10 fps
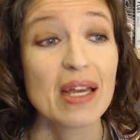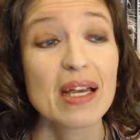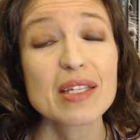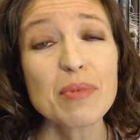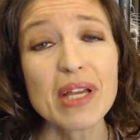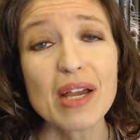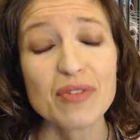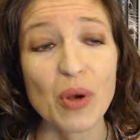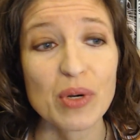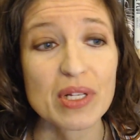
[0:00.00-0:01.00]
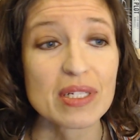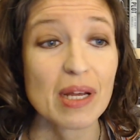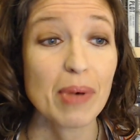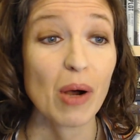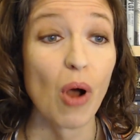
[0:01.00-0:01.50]
Something I've noticed
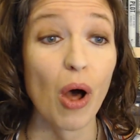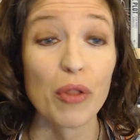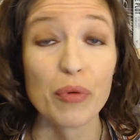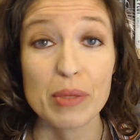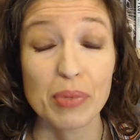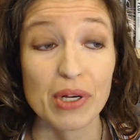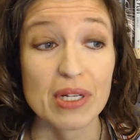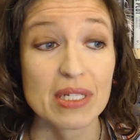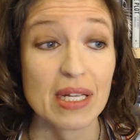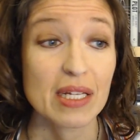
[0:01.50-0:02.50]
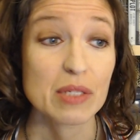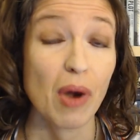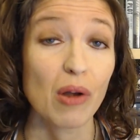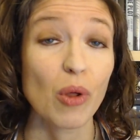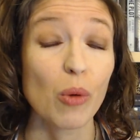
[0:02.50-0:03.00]
about all three books in his
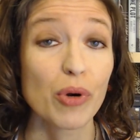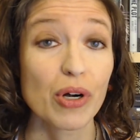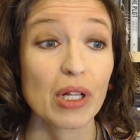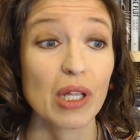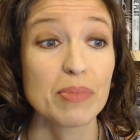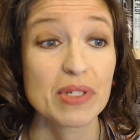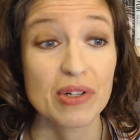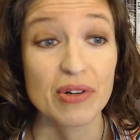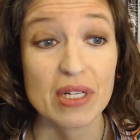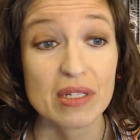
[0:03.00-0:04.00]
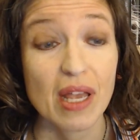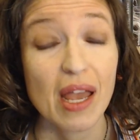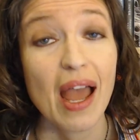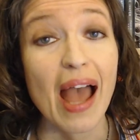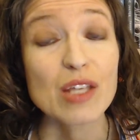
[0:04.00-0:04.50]
Marlow Murder Club series,
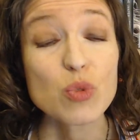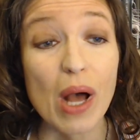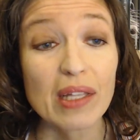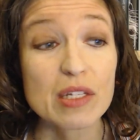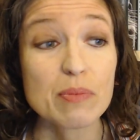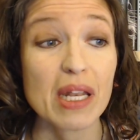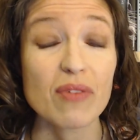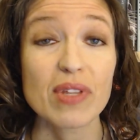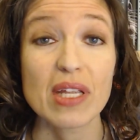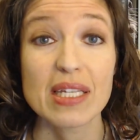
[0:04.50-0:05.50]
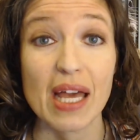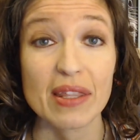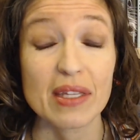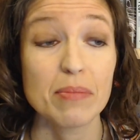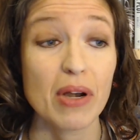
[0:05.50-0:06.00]
as well as many of the Death
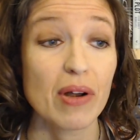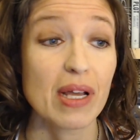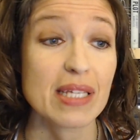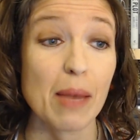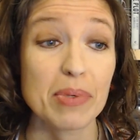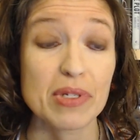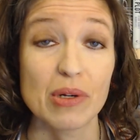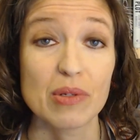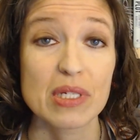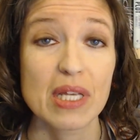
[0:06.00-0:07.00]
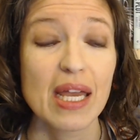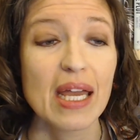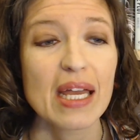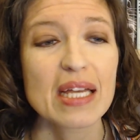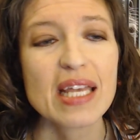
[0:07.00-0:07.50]
in Paradise episodes,
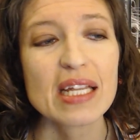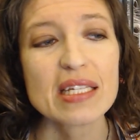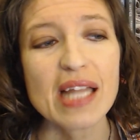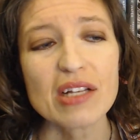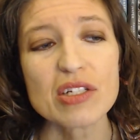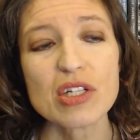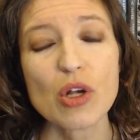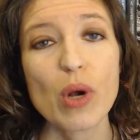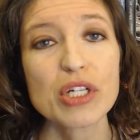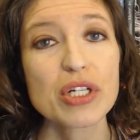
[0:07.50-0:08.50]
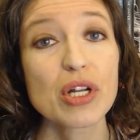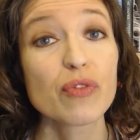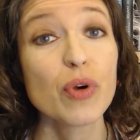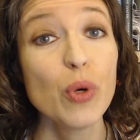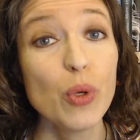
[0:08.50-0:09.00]
is that it's not just a question of
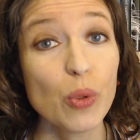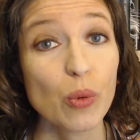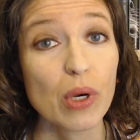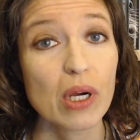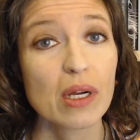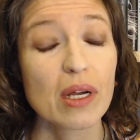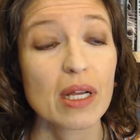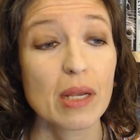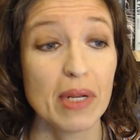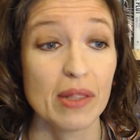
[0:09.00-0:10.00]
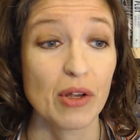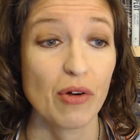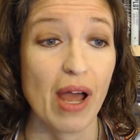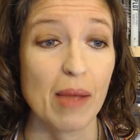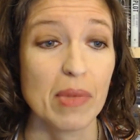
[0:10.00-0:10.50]
who committed the
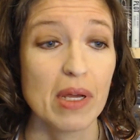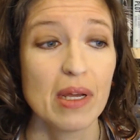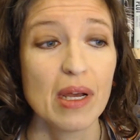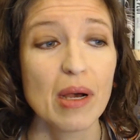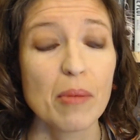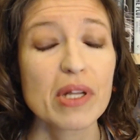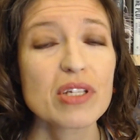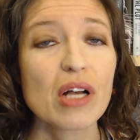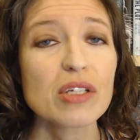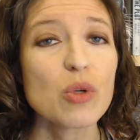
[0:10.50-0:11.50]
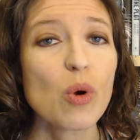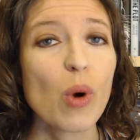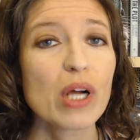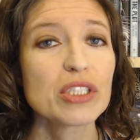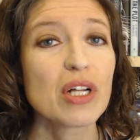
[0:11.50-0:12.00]
crime, but it's also a
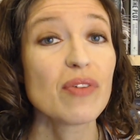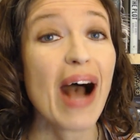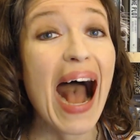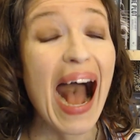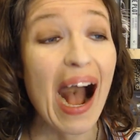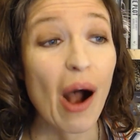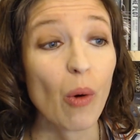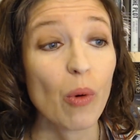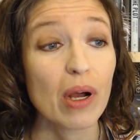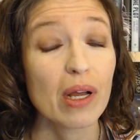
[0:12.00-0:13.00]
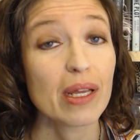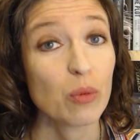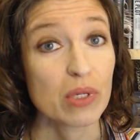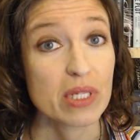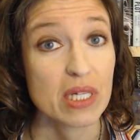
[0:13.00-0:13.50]
question of how it
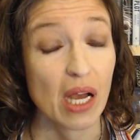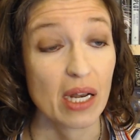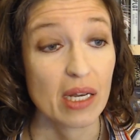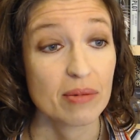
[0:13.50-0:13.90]
was done.